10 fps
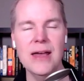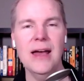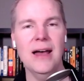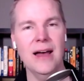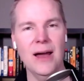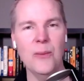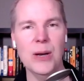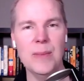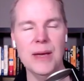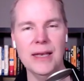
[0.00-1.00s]
I
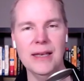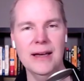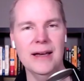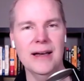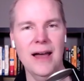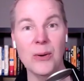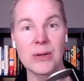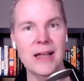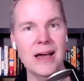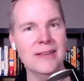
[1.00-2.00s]
would have been out
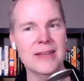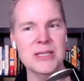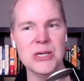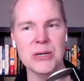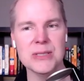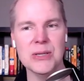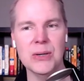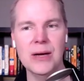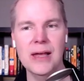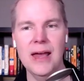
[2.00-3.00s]
of luck this year.
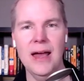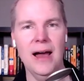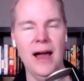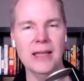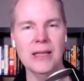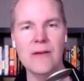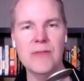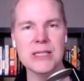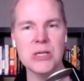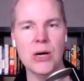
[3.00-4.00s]
So I
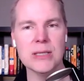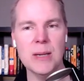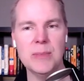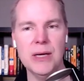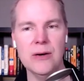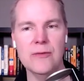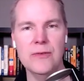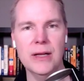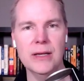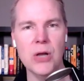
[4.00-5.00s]
love this concept
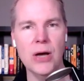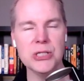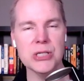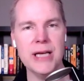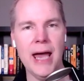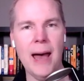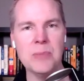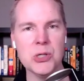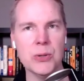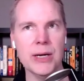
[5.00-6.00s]
of not just
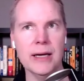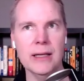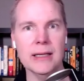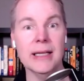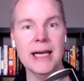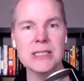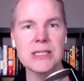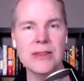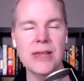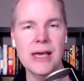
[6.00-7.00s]
capturing
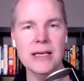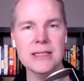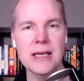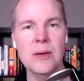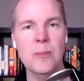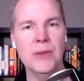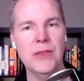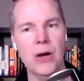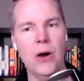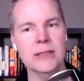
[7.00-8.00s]
links to things, but
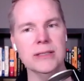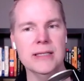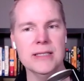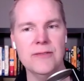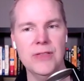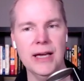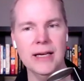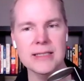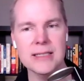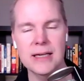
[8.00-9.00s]
the contents of
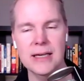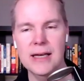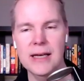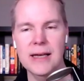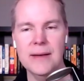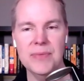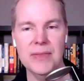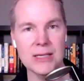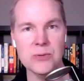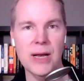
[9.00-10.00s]
things.
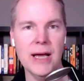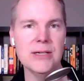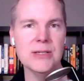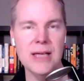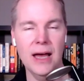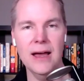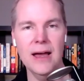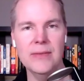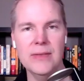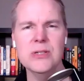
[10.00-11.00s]
That's what I use.
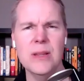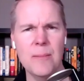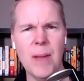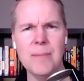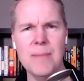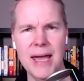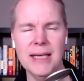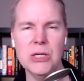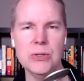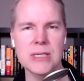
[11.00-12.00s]
Those are my
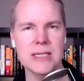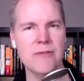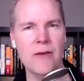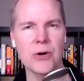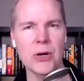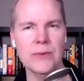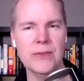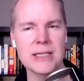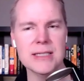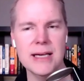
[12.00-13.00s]
main uses of Evernote
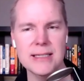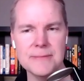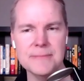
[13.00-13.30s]
these days.